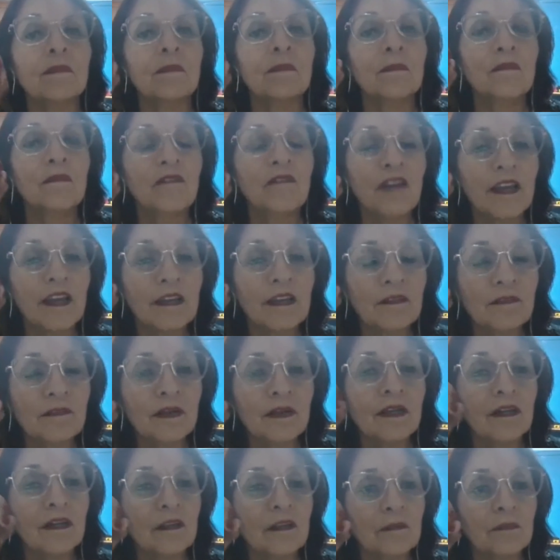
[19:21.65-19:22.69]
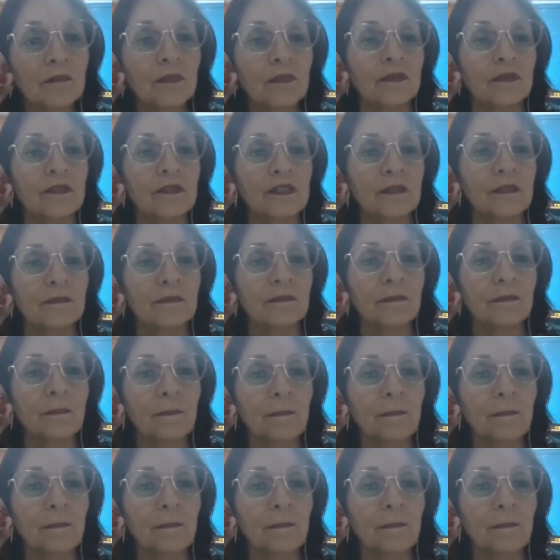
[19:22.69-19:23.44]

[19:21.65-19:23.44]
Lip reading: very, very important.